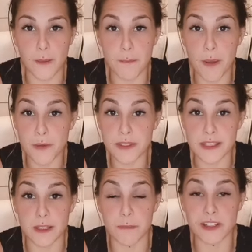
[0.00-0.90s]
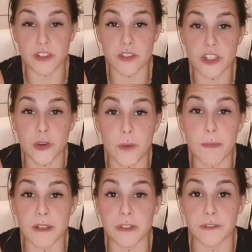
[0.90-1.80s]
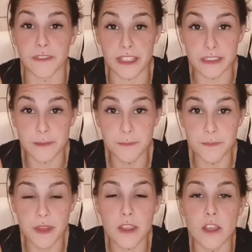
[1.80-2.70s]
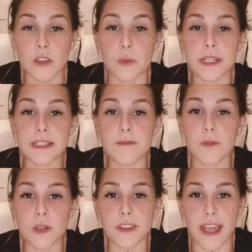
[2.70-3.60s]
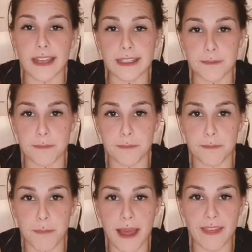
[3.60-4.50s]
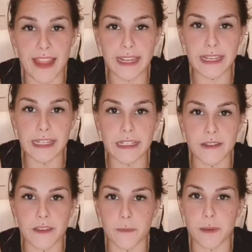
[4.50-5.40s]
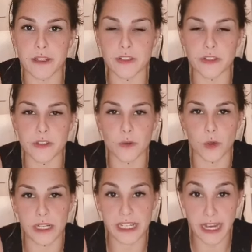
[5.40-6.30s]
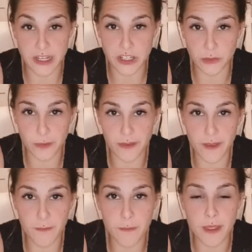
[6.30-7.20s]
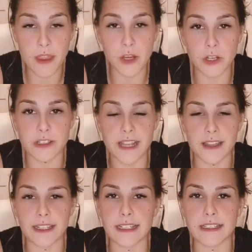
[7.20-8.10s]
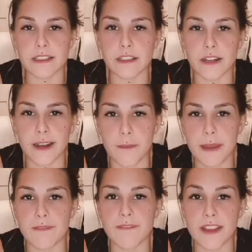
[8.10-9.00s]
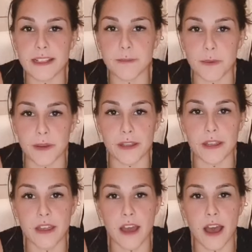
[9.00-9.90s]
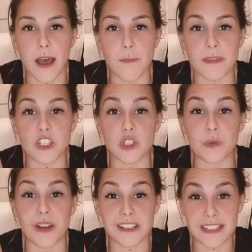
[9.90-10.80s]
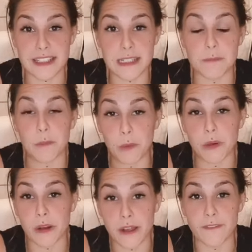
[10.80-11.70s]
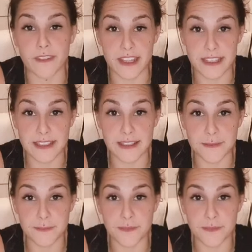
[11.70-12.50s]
posts and their pictures show up on your feed? The reason for that is by liking their picture or engaging with them, you're telling Instagram and Facebook that you want to see more of this.